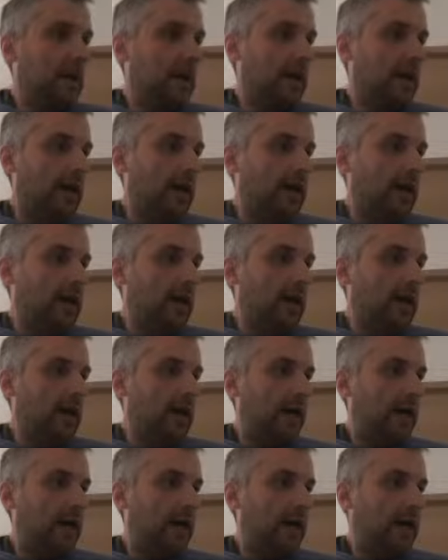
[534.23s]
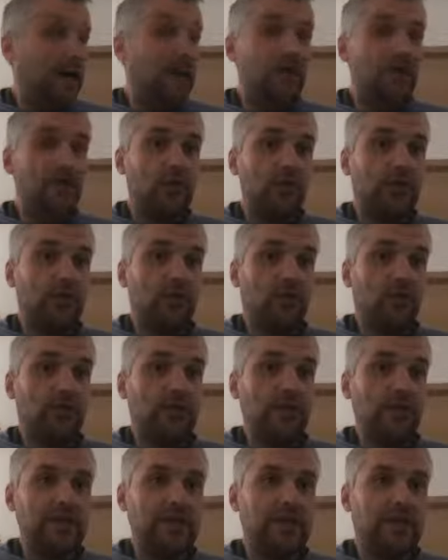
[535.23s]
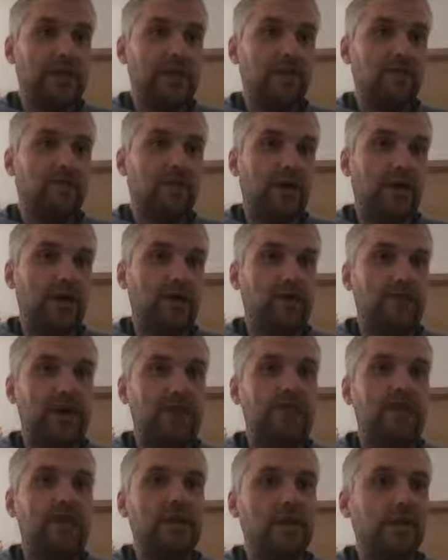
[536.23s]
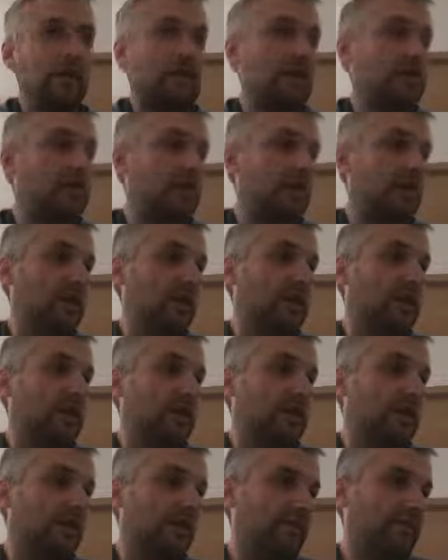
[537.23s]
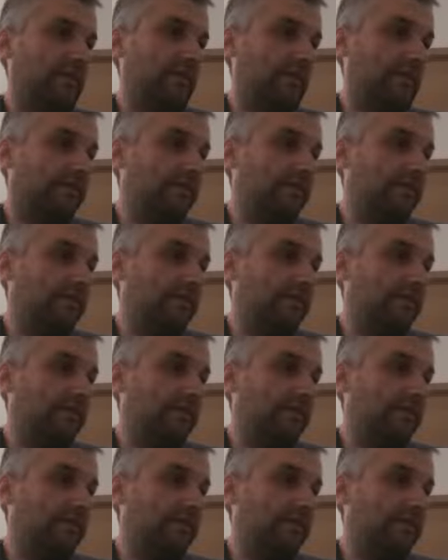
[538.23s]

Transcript: Irrefutable things that apply to every leader's life.